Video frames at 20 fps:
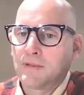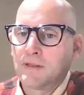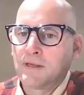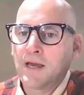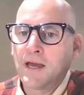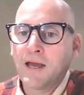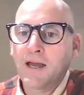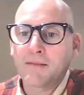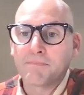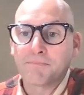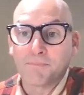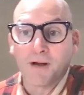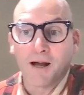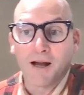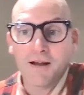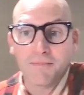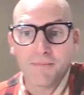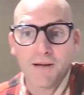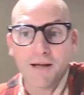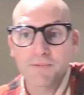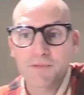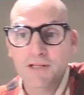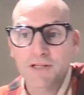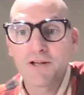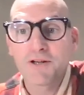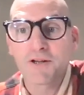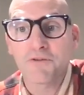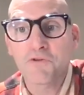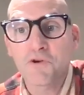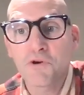Yeah,
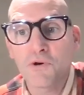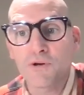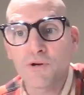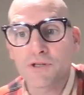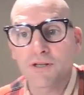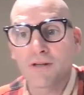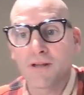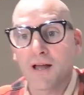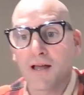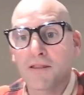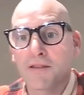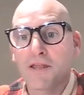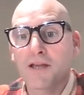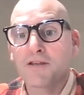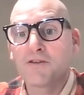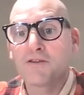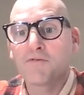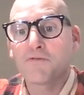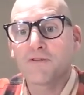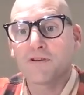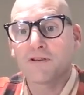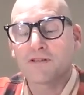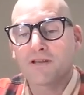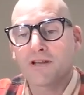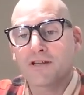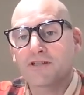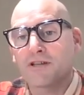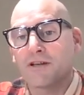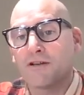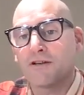absolutely, of course. And thank you for
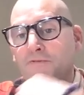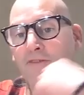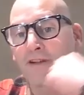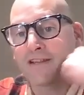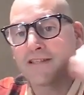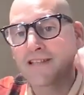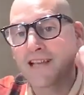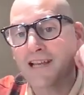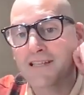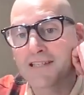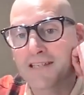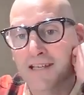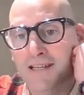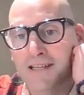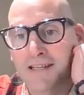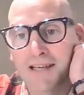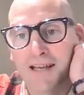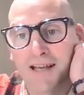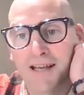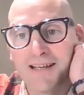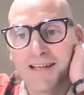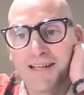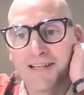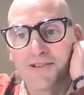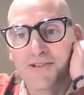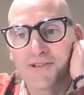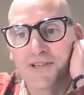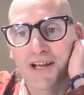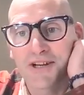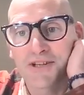such a fantastic
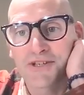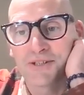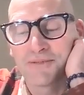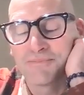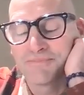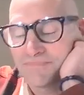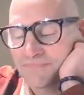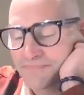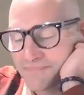introduction.